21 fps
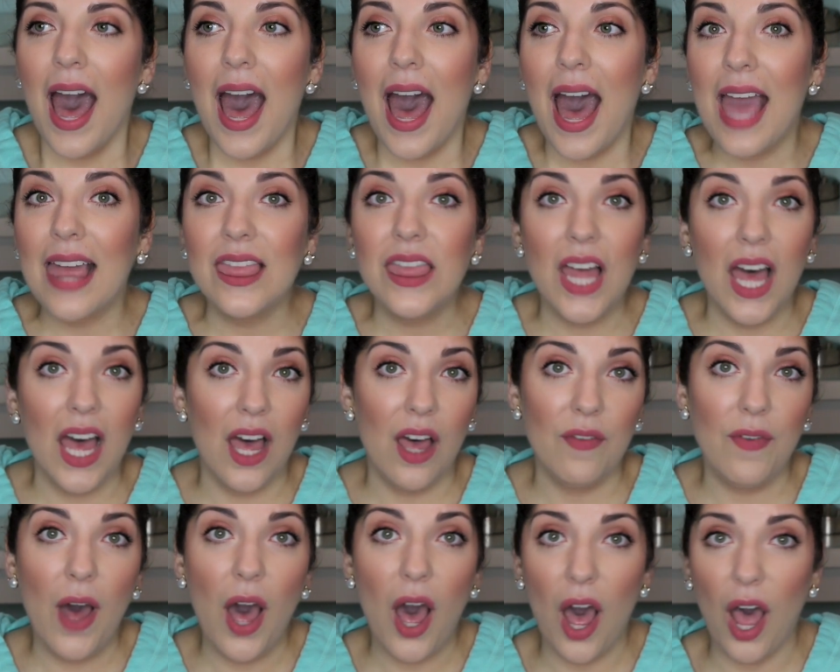I
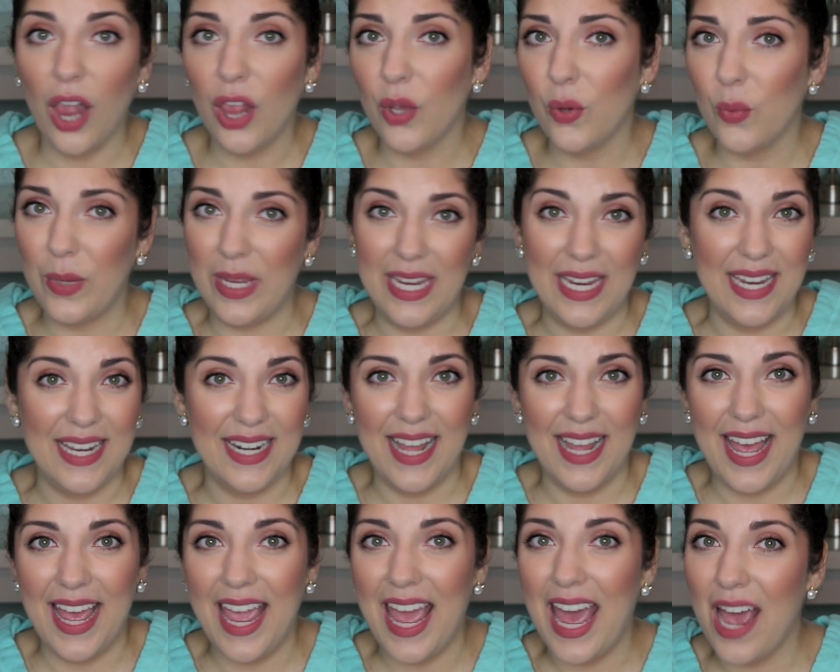love Halloween.
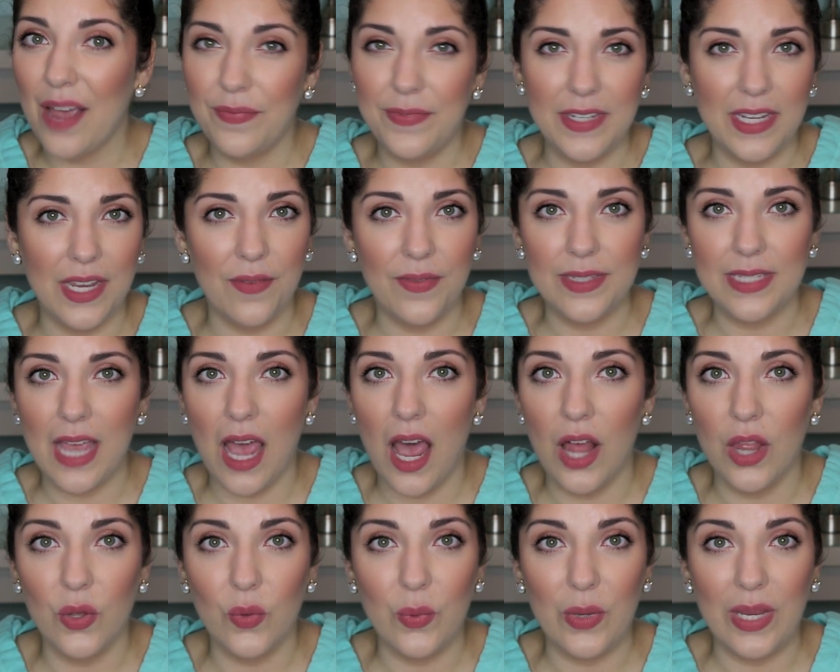I have to give it to
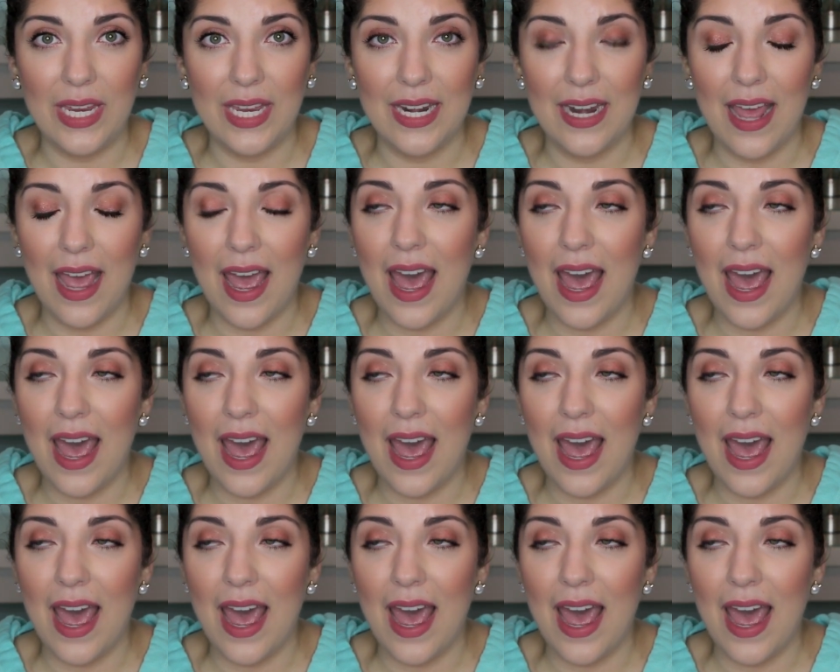Halloween.